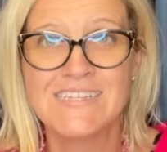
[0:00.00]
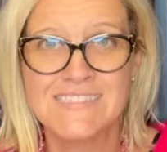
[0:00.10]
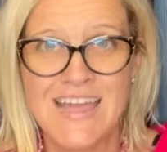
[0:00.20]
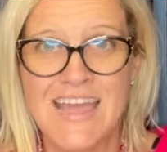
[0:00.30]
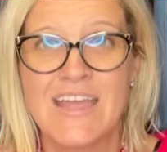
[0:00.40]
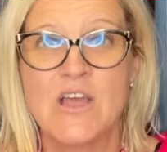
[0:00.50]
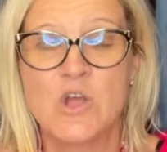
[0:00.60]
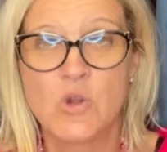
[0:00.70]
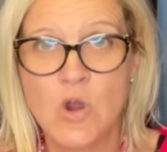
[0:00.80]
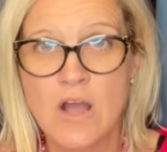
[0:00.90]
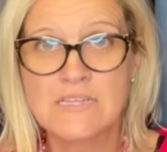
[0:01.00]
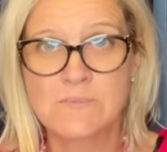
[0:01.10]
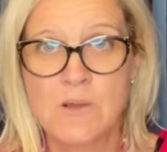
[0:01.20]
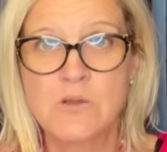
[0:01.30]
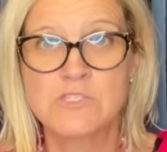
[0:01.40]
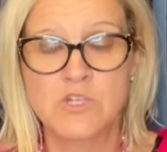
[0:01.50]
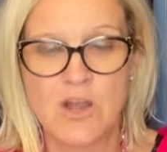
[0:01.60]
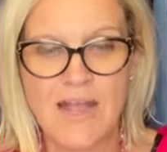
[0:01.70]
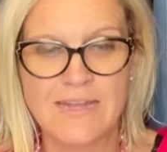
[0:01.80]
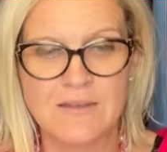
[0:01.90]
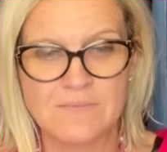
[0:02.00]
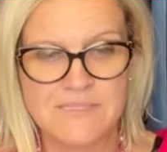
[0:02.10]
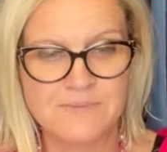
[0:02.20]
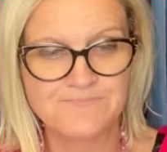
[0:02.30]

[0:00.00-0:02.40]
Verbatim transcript: say cross post your items.